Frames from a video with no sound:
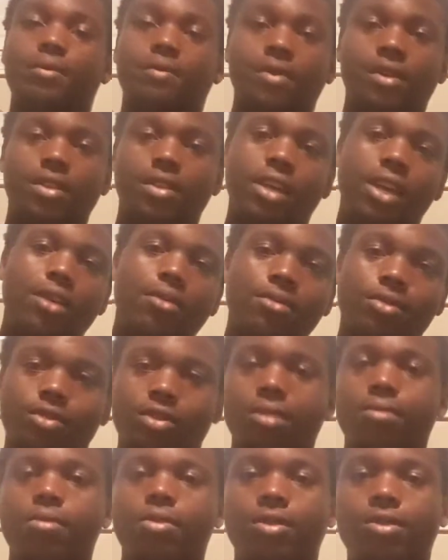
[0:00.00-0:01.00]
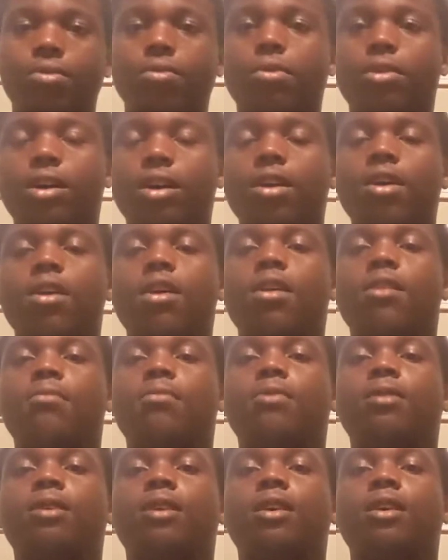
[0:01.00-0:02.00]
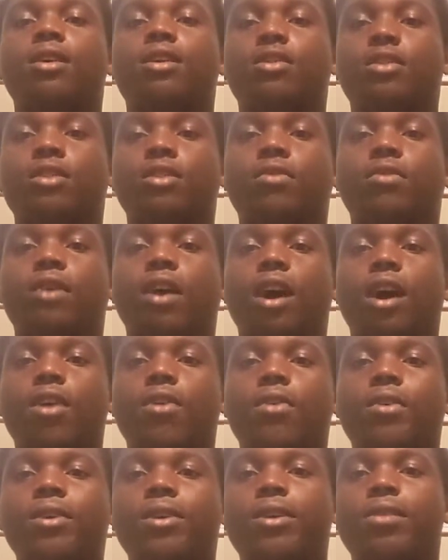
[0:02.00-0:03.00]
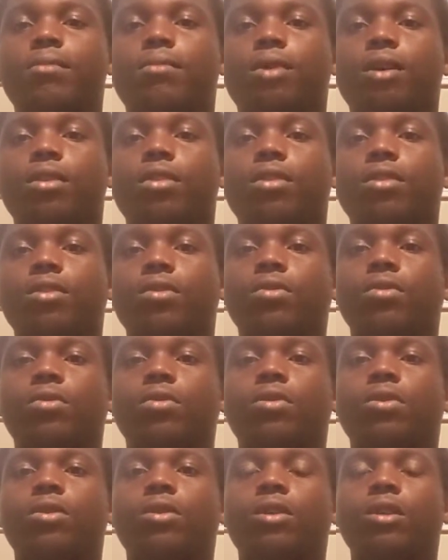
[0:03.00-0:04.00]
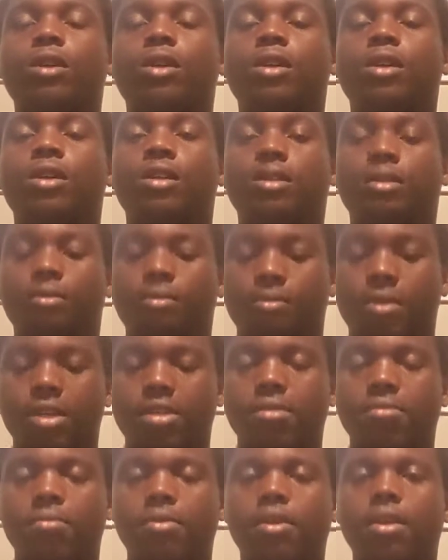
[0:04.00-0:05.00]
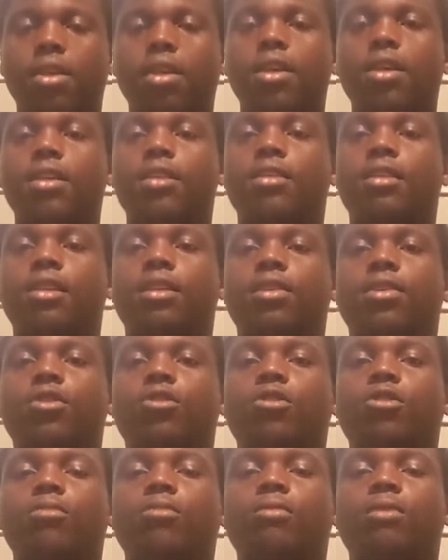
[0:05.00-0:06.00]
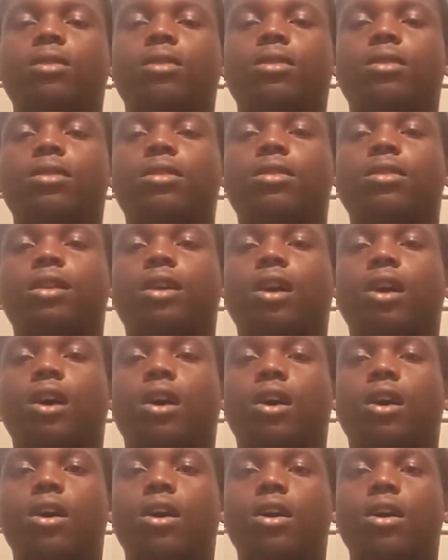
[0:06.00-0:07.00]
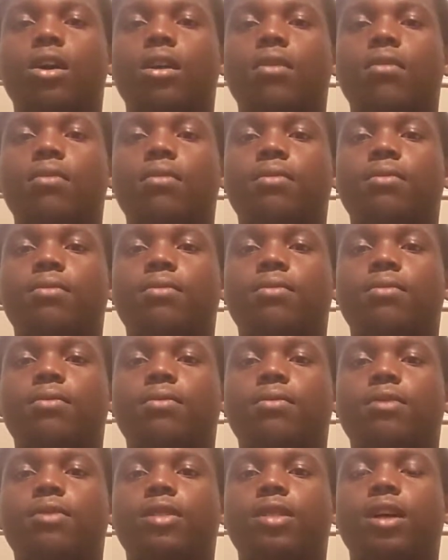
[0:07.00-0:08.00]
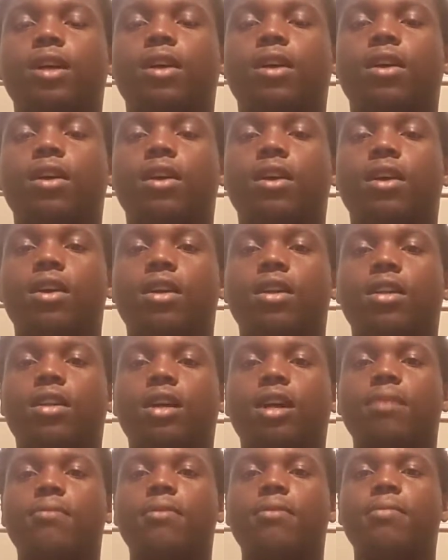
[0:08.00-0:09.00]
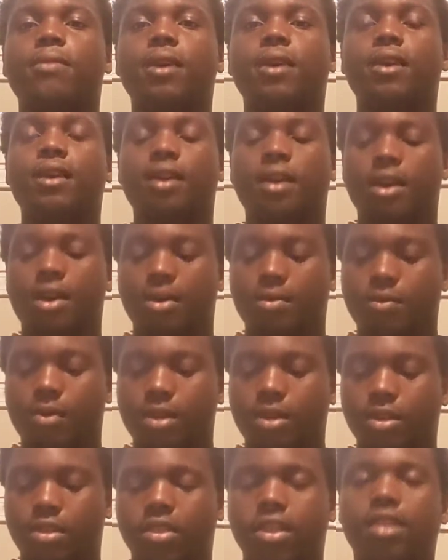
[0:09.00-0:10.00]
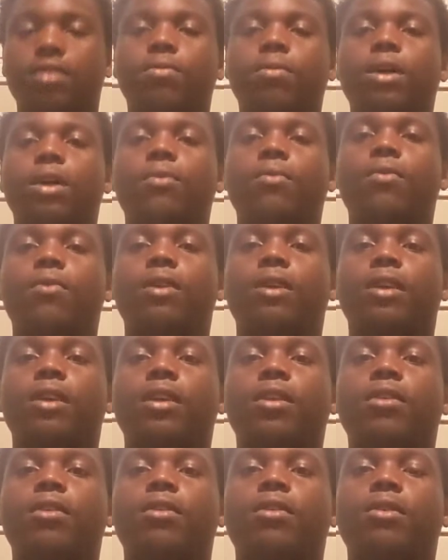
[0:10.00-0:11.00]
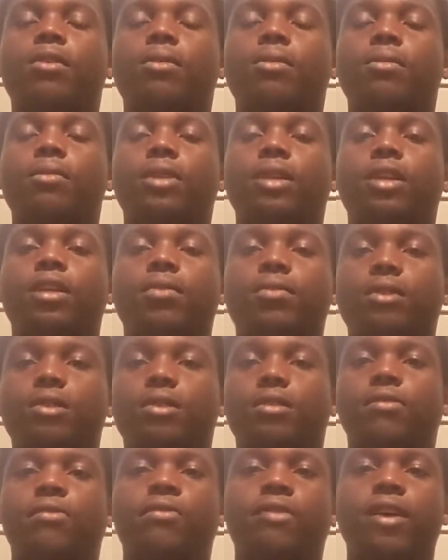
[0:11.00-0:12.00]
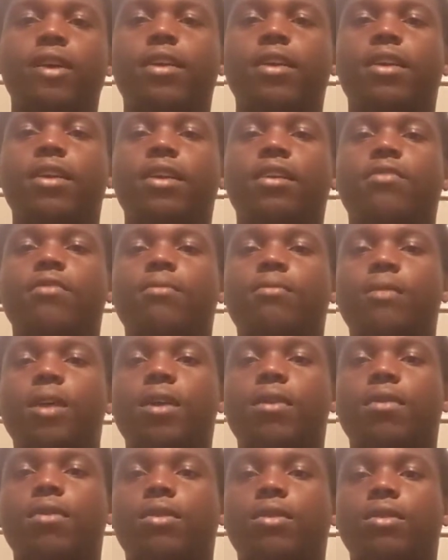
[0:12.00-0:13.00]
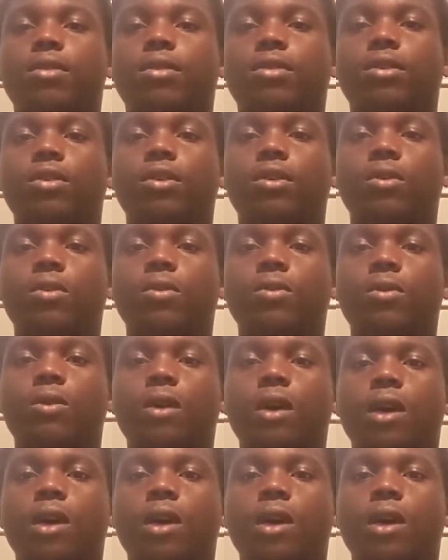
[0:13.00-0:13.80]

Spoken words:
when Jacob's trouble do come, you know, when all hell breaks loose, best believe that those missiles are coming, man. Which that's what I want to get on, dealing with the fate of America, you know,